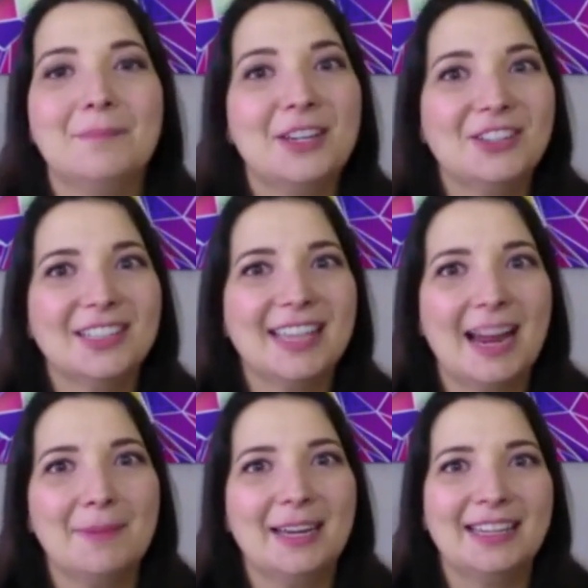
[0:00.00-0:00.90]
be sure to type
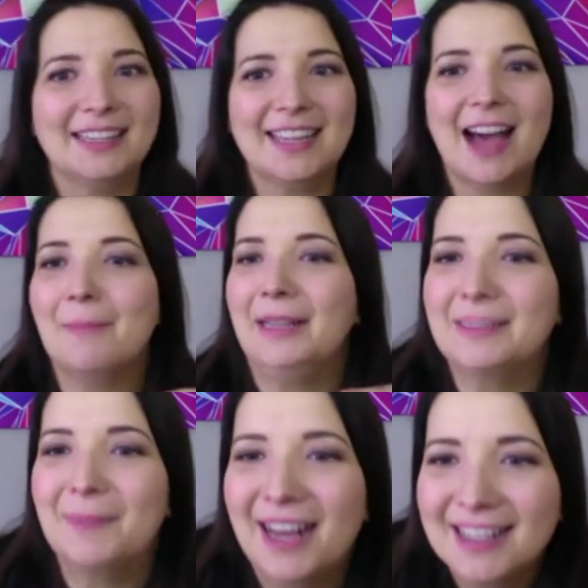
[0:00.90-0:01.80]
it into the comments
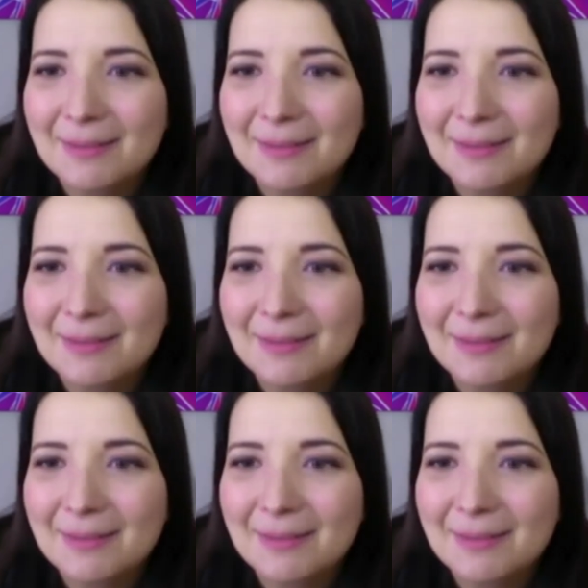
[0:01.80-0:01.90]
box.